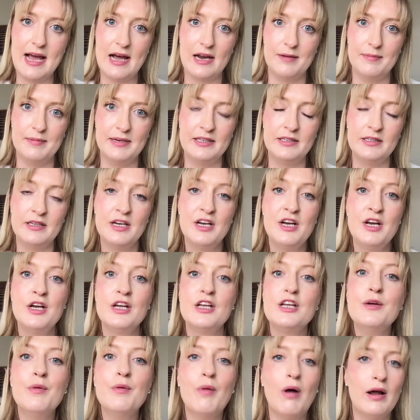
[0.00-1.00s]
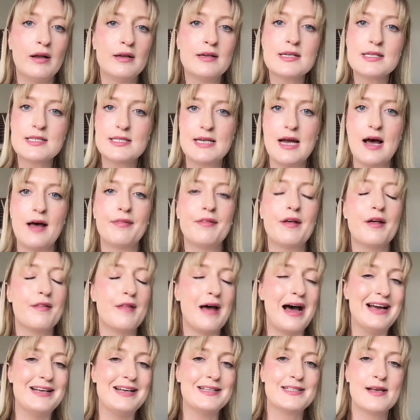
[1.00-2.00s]
element. You understand that
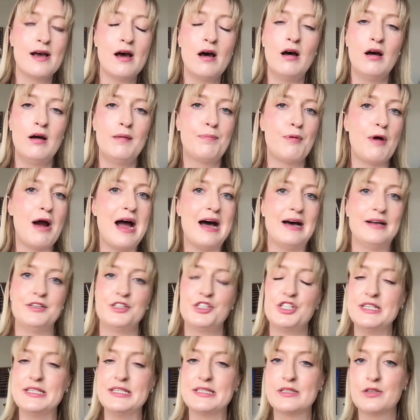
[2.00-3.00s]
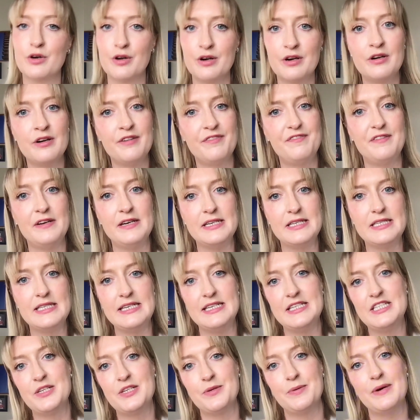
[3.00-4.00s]
that is her brand. She's got an
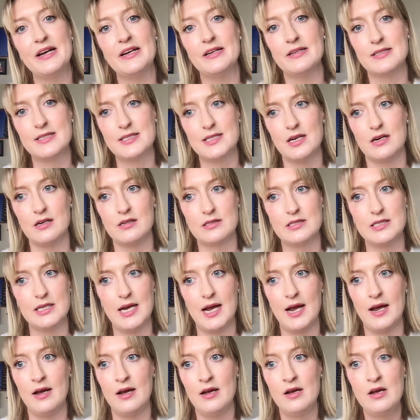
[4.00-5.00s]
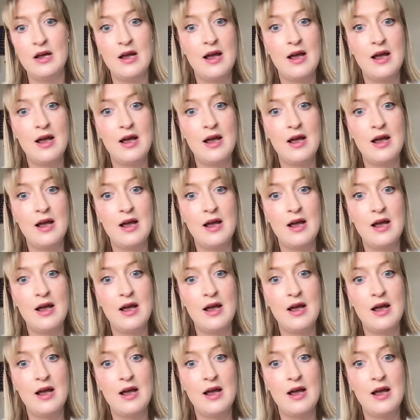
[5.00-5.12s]
affinity to it and has started it.